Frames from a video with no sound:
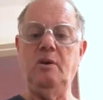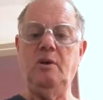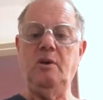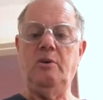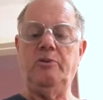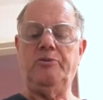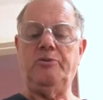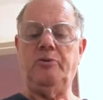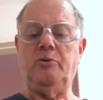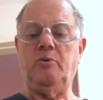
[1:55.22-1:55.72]

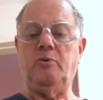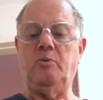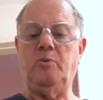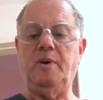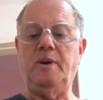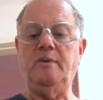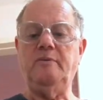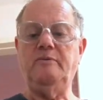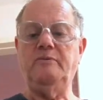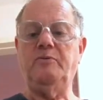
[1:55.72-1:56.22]
So the
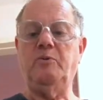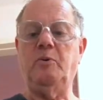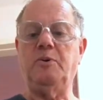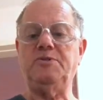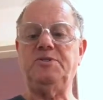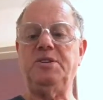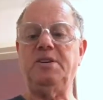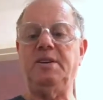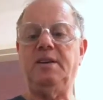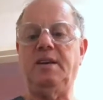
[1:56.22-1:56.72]

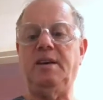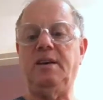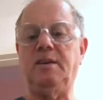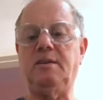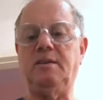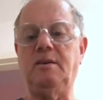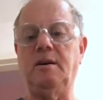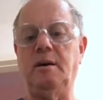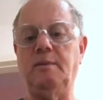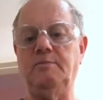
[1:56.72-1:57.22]
reinforcing
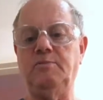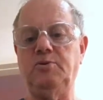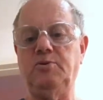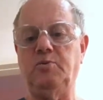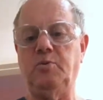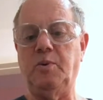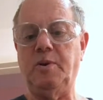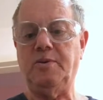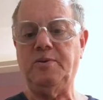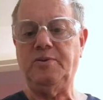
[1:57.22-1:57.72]
kit
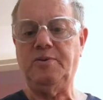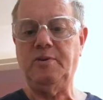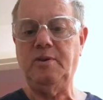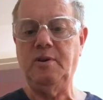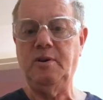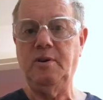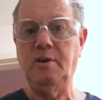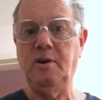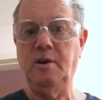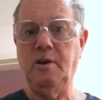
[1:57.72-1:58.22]
comes with
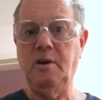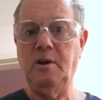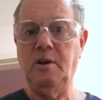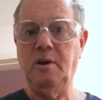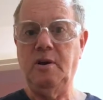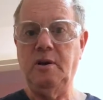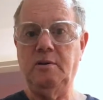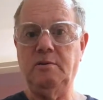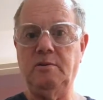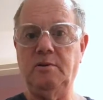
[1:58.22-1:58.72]

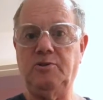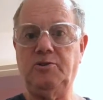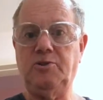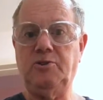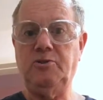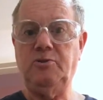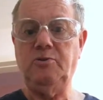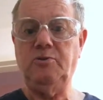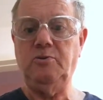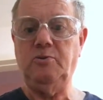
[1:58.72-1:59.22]
the
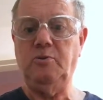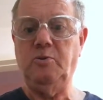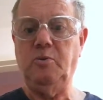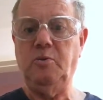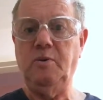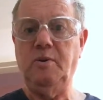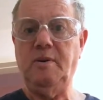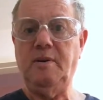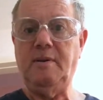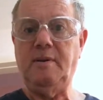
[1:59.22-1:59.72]

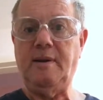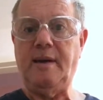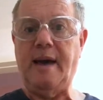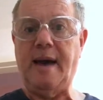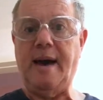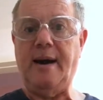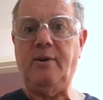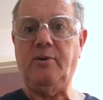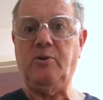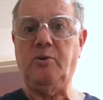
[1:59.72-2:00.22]
two
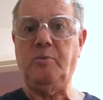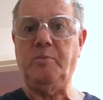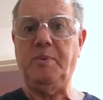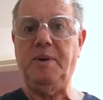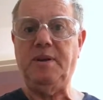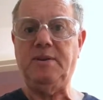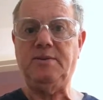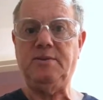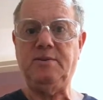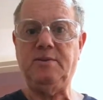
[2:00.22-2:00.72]
outer
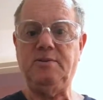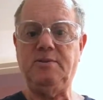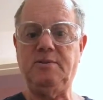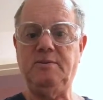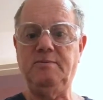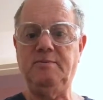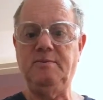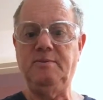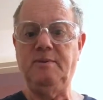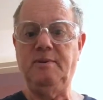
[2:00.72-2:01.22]

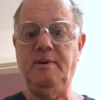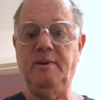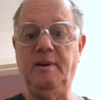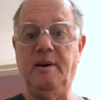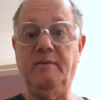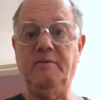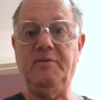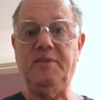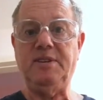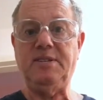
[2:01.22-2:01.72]
pieces
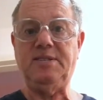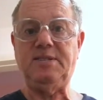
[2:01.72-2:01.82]
of this